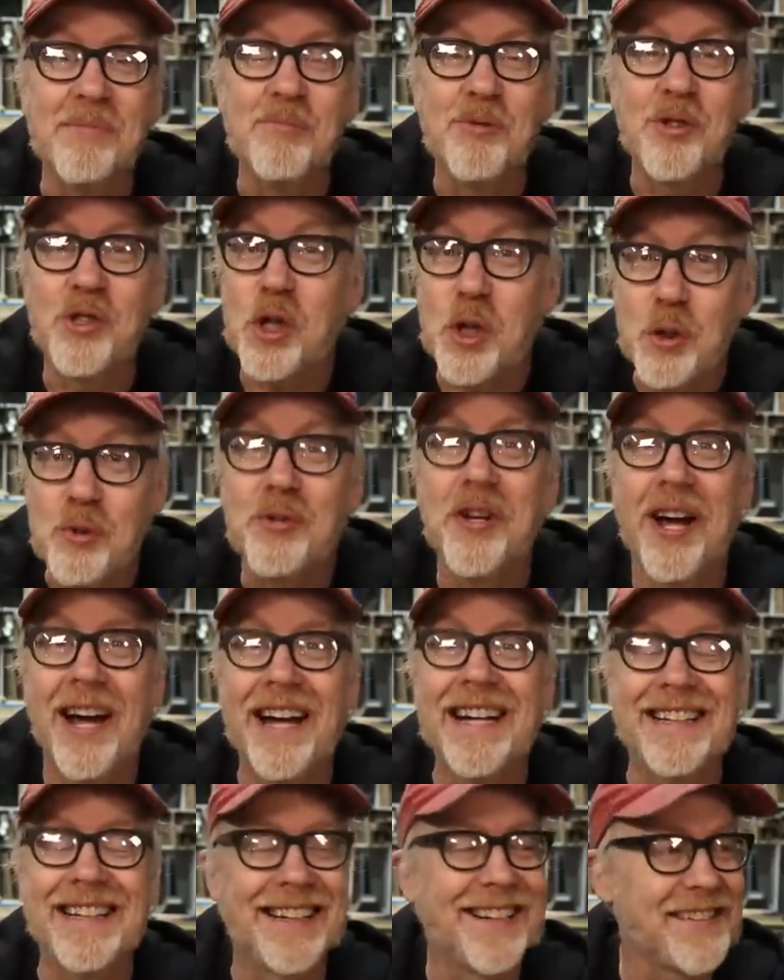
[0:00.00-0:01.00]
them too
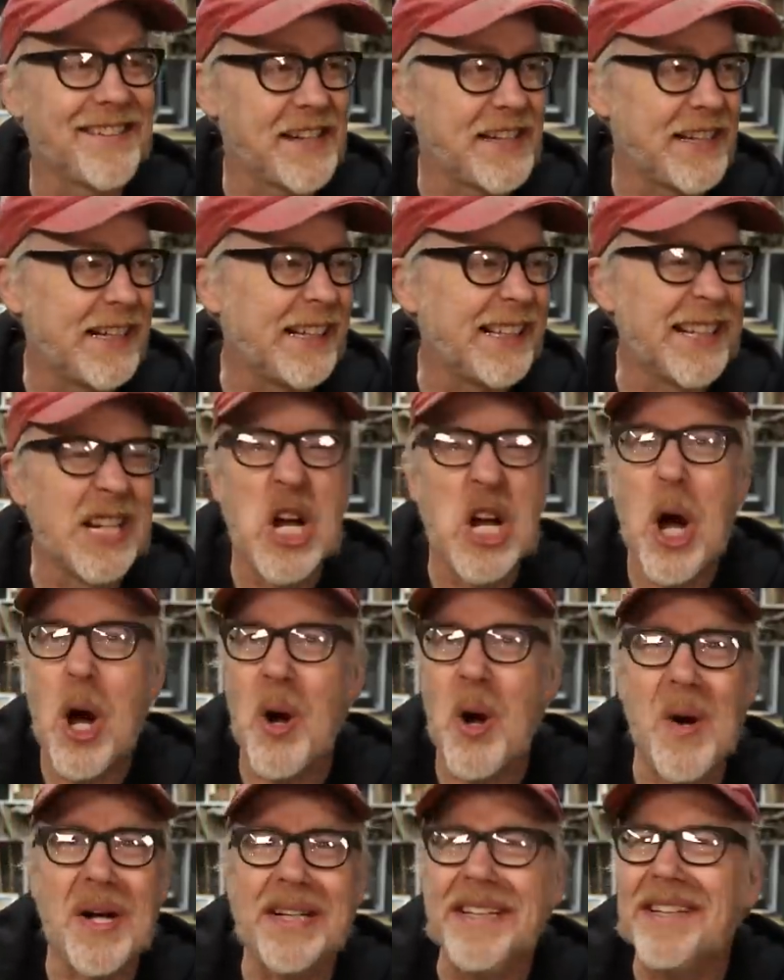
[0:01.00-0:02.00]
tight because I think,
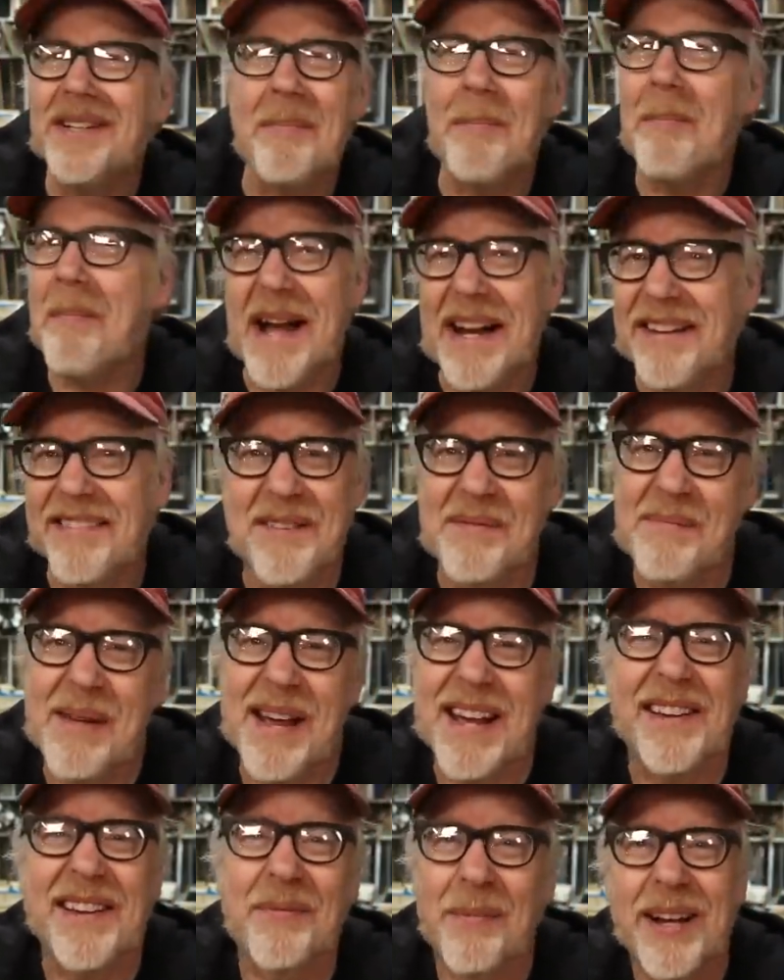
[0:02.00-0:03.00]
oh, I need to
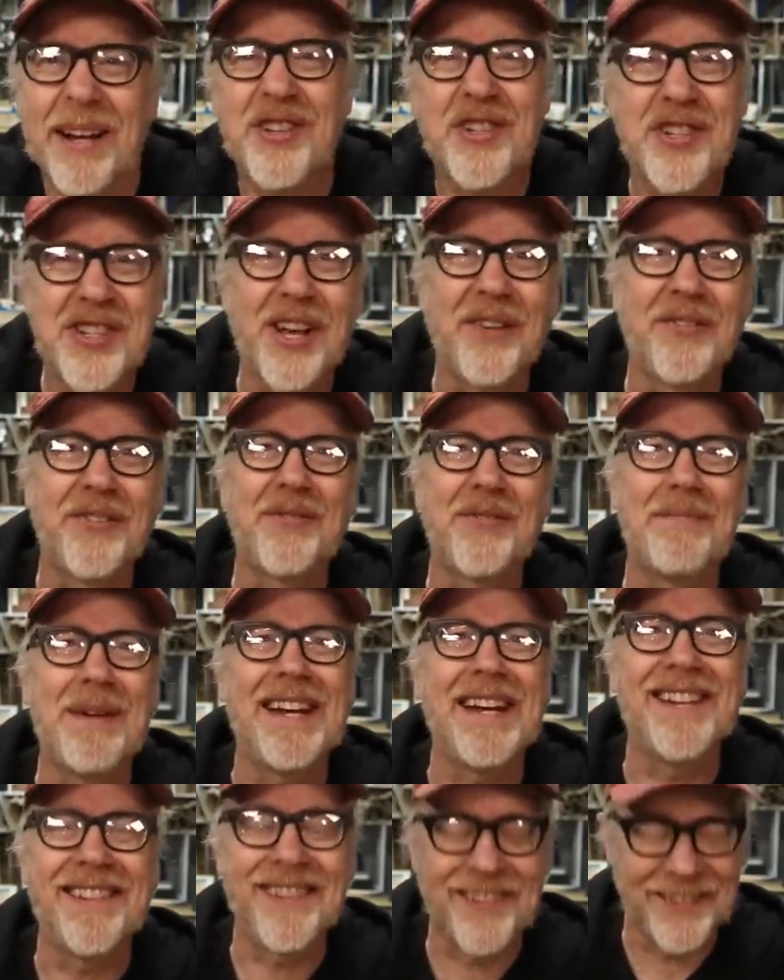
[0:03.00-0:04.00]
maximize my shelf
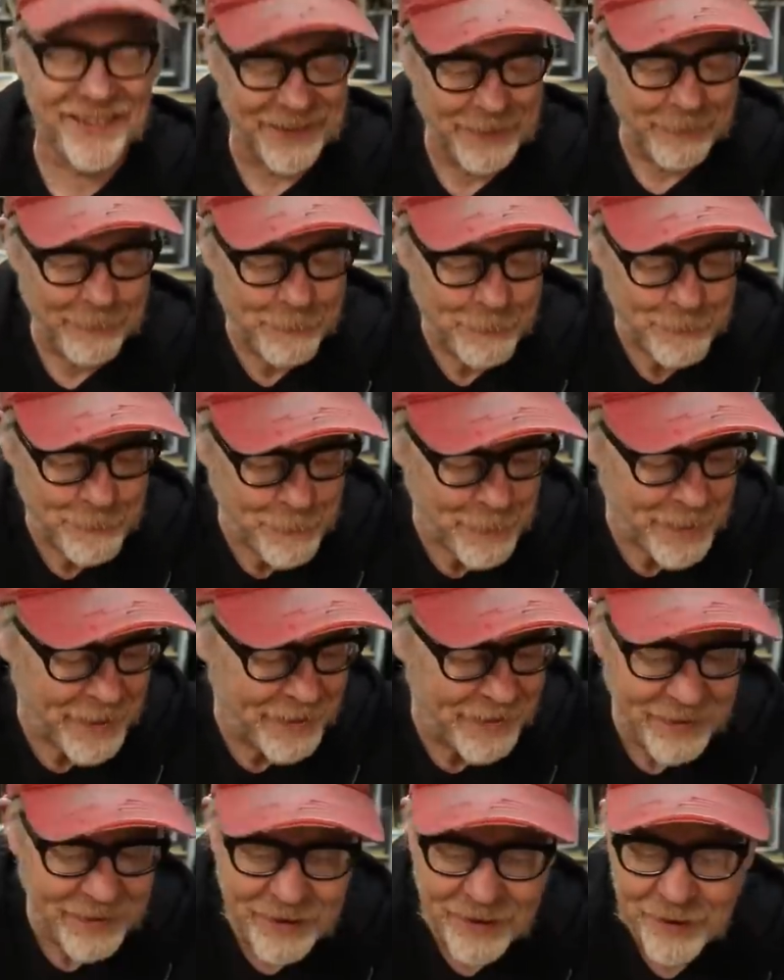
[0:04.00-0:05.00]
space.
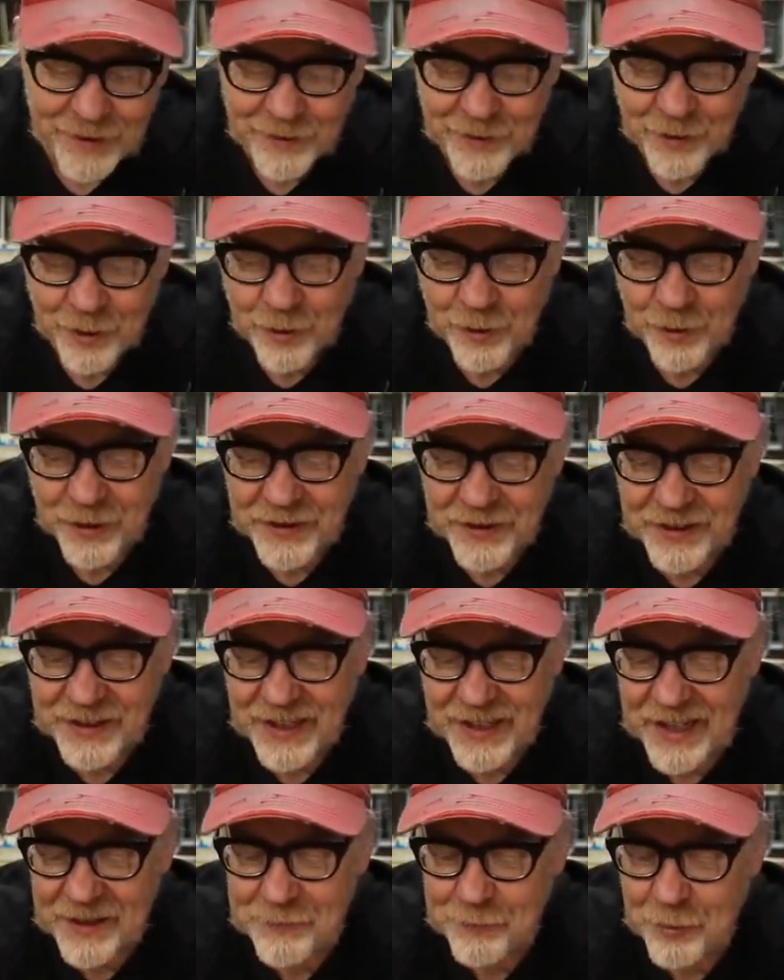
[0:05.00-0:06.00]
So I
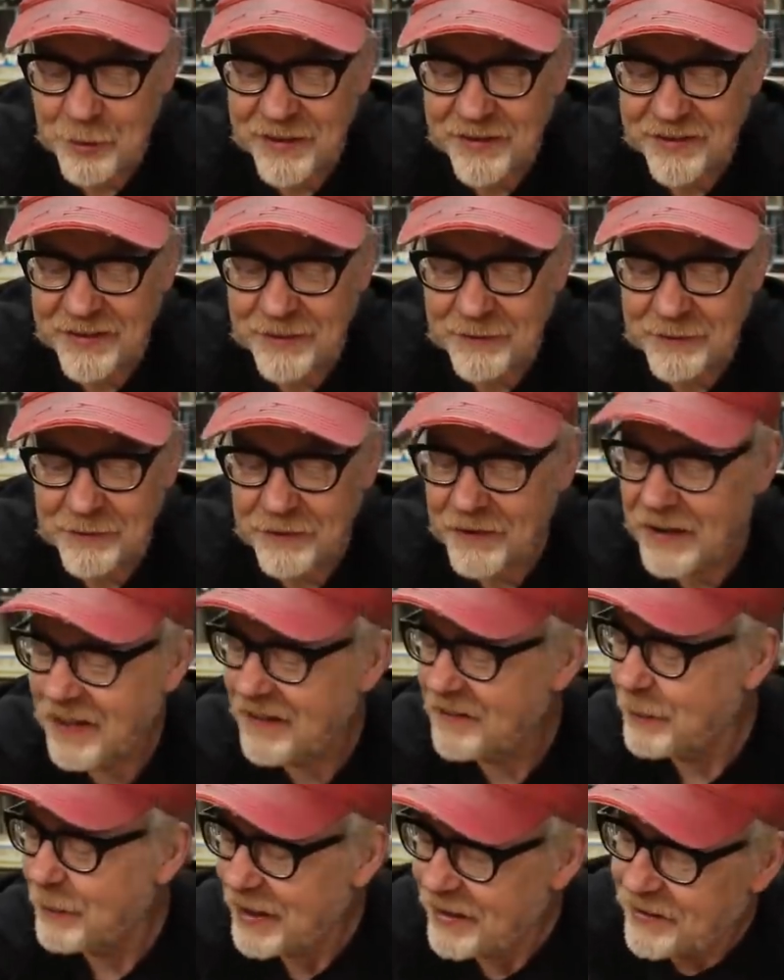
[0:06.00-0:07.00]
think
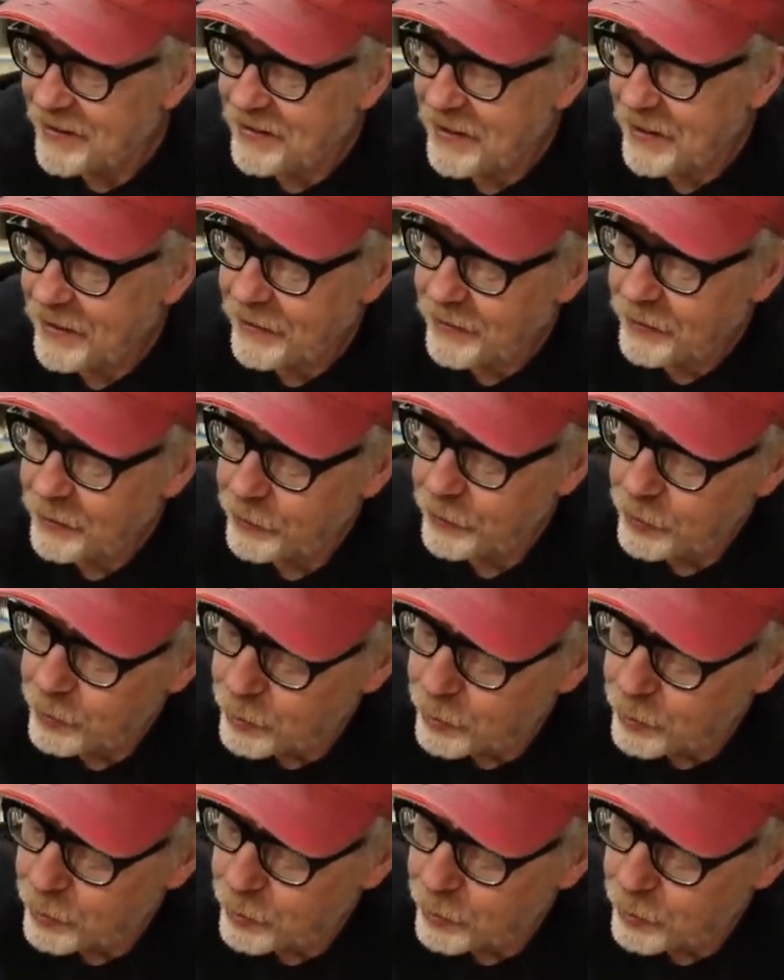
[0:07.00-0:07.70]
8.75 makes sense. So